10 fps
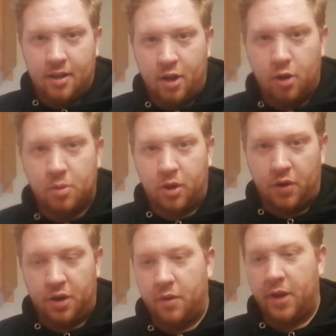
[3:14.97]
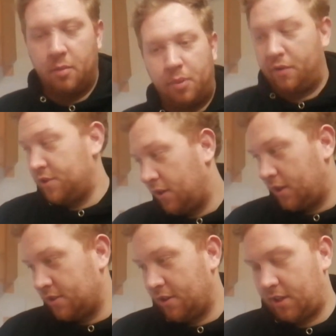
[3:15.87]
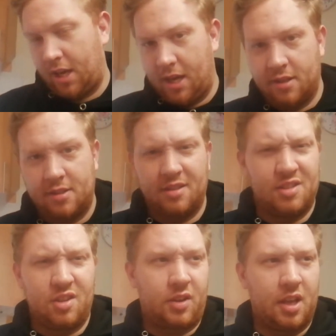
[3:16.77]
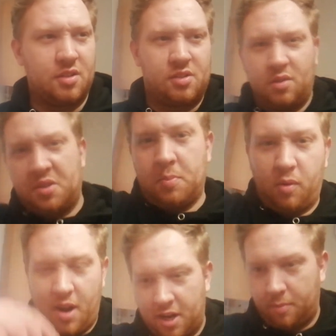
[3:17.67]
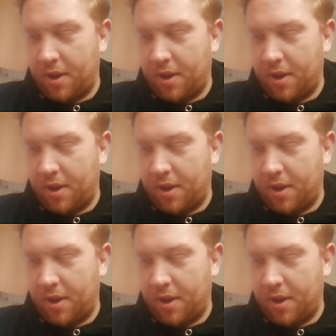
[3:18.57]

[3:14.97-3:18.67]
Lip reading: Open continuity on both socket circuits. The sockets are sort of sporadic